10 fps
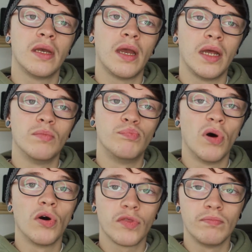and
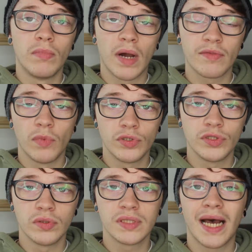both math
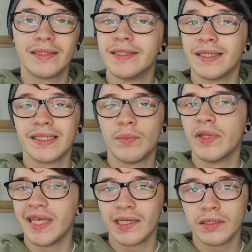modules had an exam at
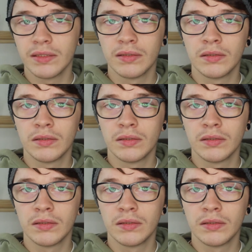the end.